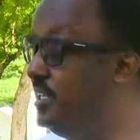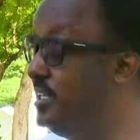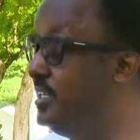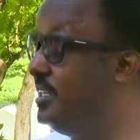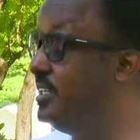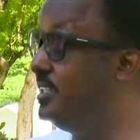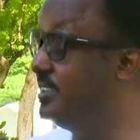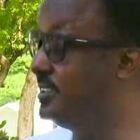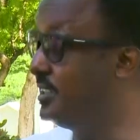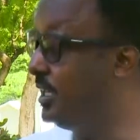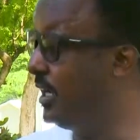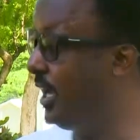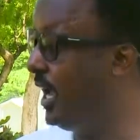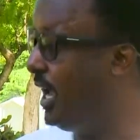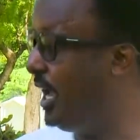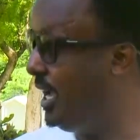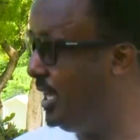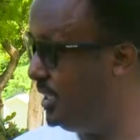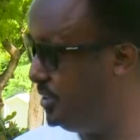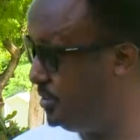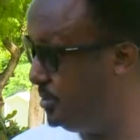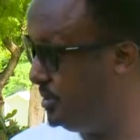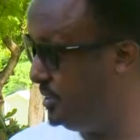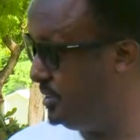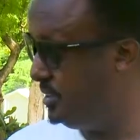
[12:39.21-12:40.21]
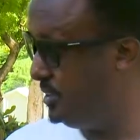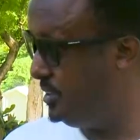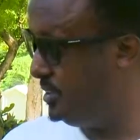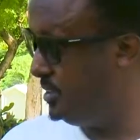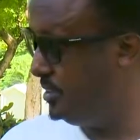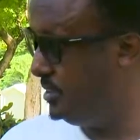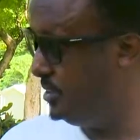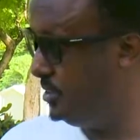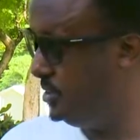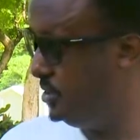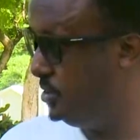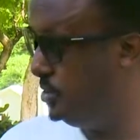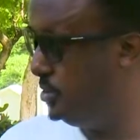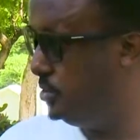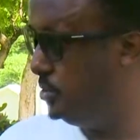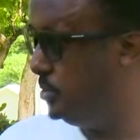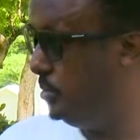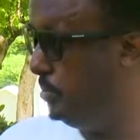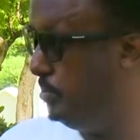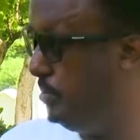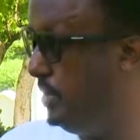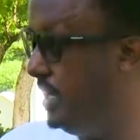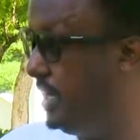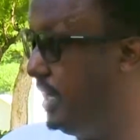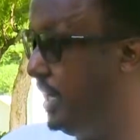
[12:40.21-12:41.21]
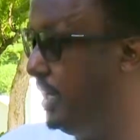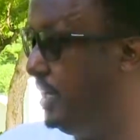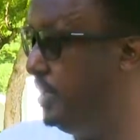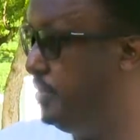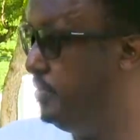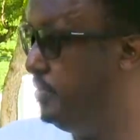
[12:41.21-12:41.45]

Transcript: need a psychiatrist to make an